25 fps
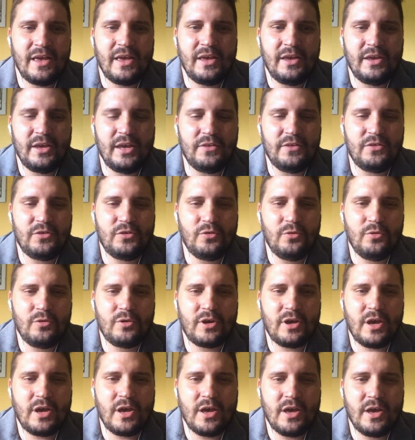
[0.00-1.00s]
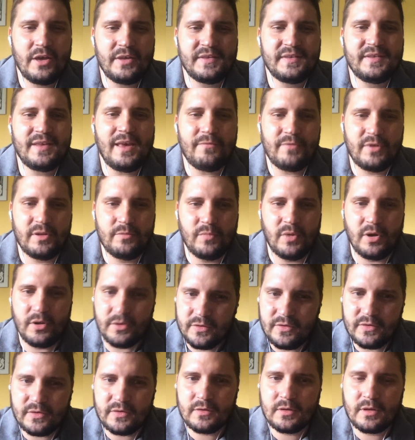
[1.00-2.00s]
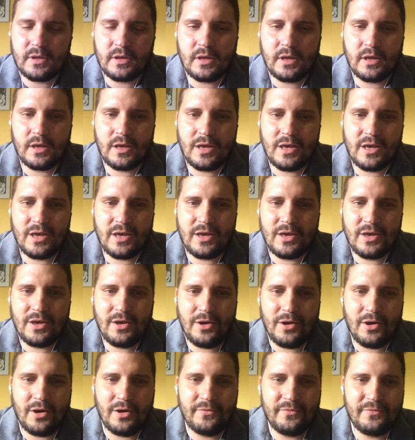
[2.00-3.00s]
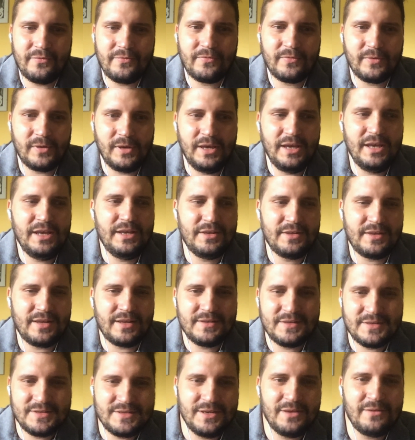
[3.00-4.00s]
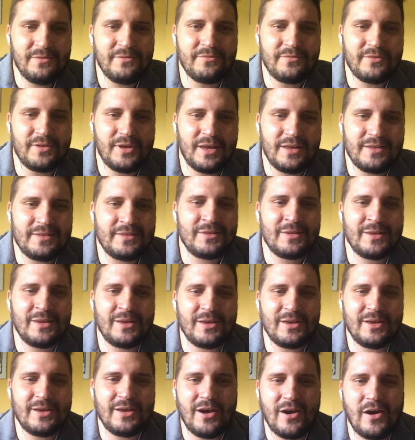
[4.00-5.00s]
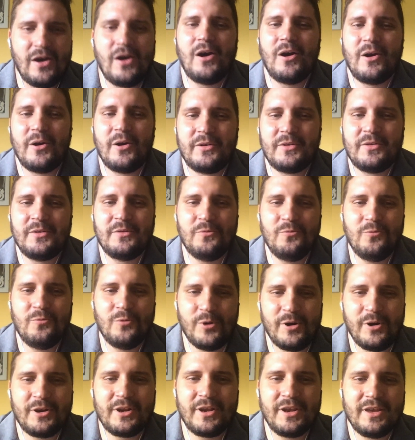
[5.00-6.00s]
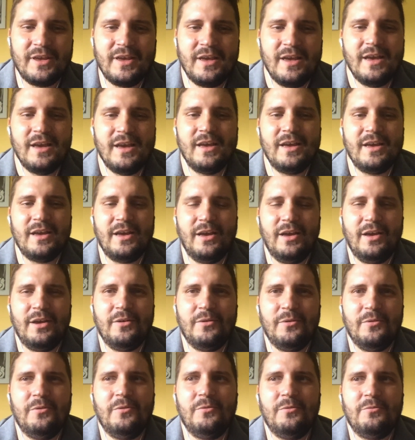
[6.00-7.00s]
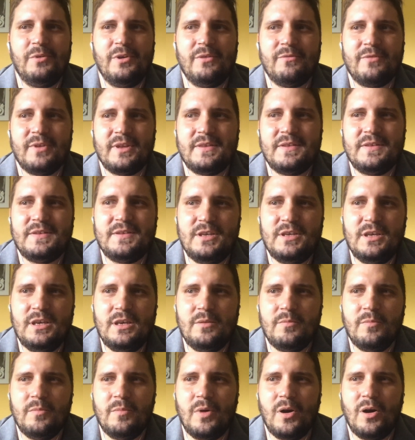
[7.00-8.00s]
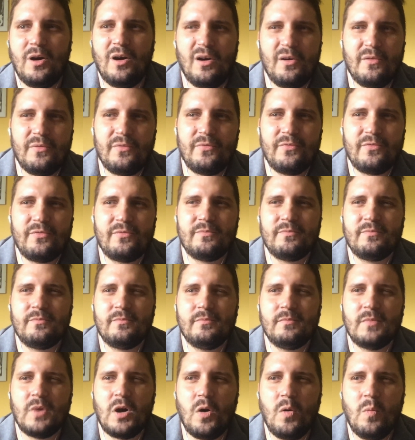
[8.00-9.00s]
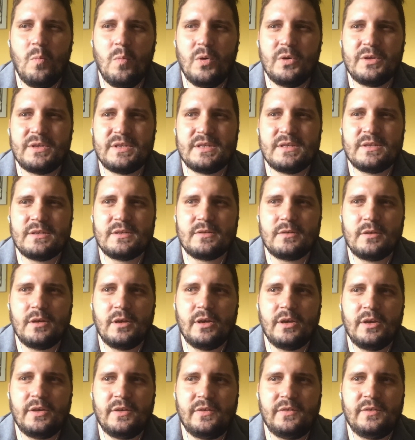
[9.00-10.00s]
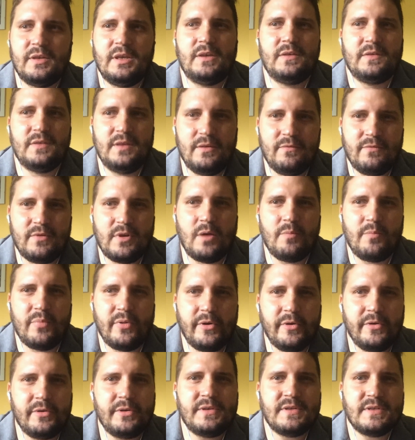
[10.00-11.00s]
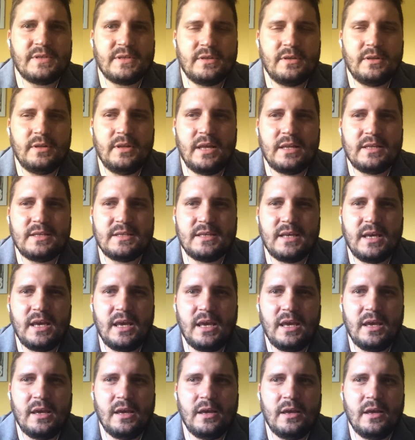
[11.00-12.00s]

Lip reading: It took 7 months of intensive and hard work with a team of almost 6 developers, let's say.